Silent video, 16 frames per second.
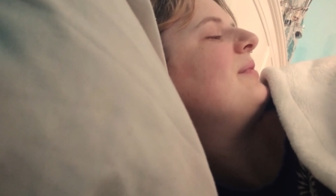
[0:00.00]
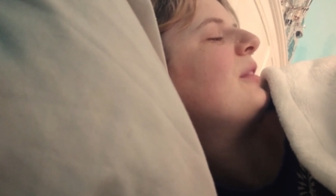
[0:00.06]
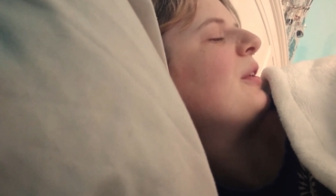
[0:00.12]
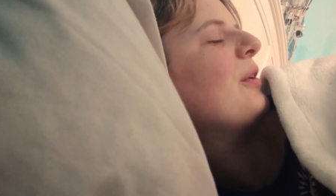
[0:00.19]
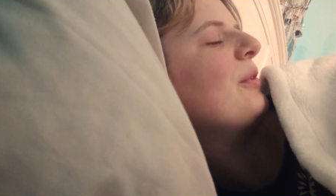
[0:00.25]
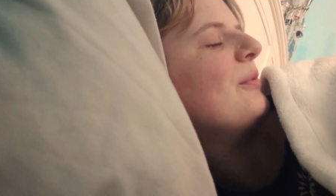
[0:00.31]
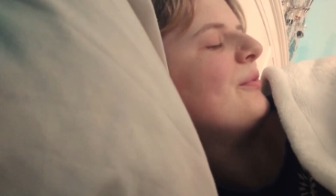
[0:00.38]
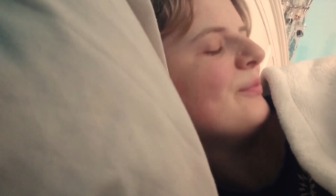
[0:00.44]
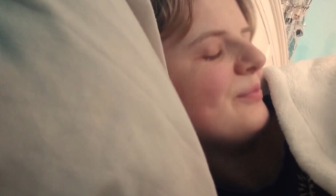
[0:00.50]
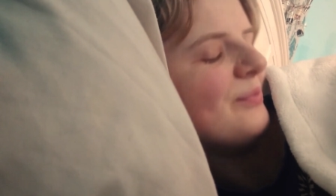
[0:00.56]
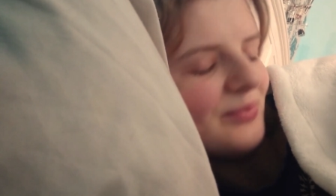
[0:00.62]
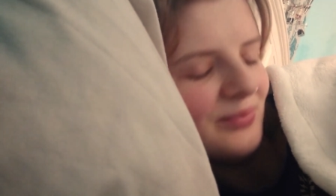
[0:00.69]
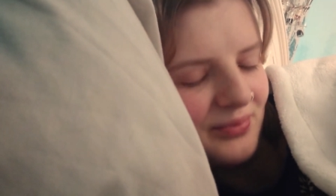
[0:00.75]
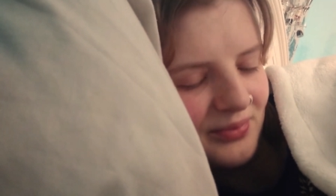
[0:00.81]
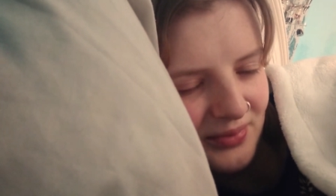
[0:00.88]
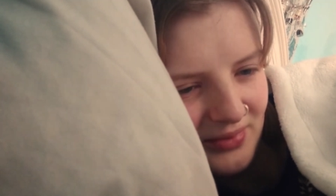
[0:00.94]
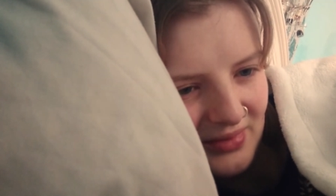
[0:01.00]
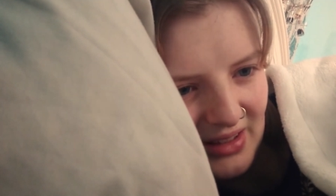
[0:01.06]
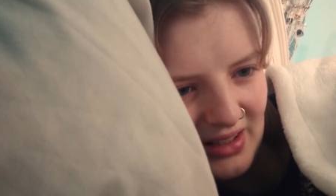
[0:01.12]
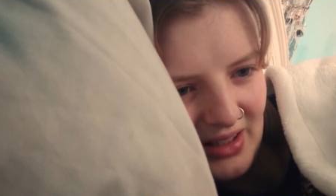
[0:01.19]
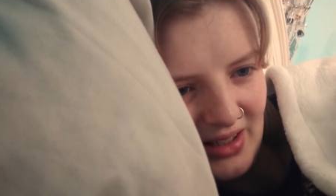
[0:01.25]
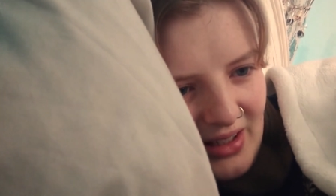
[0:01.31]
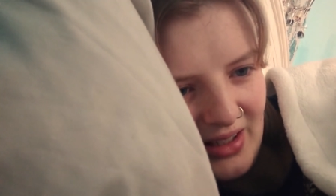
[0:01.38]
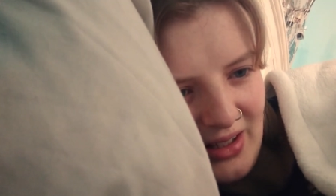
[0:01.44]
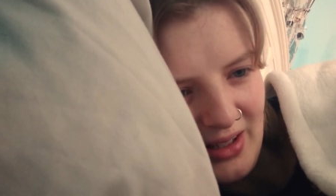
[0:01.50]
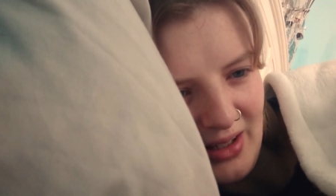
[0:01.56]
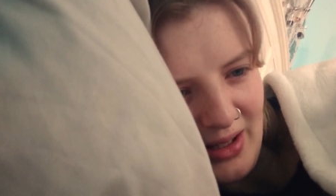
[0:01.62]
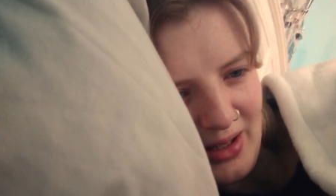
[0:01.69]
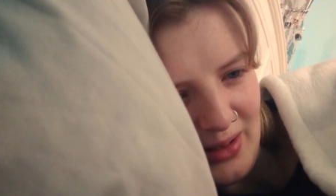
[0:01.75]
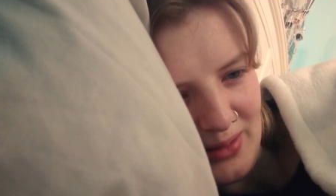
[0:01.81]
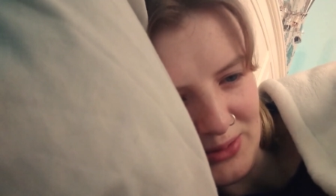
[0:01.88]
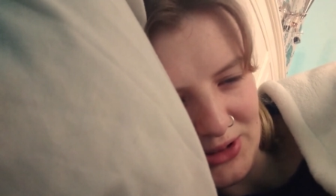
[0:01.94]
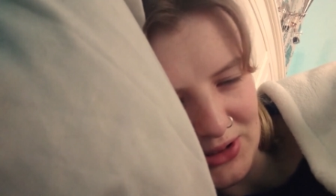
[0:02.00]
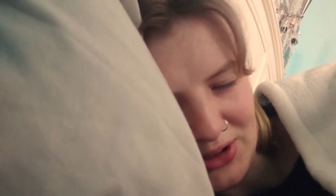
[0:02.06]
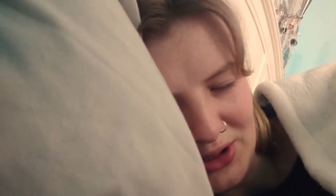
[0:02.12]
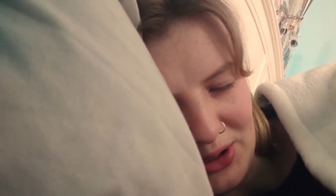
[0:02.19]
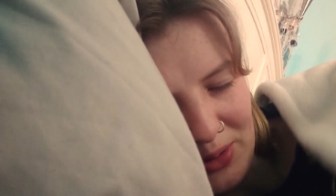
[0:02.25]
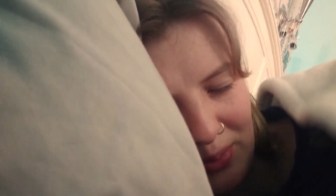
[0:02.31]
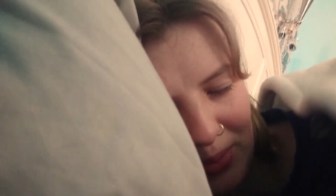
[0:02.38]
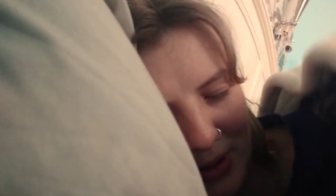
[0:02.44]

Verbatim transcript: No. I'm just gonna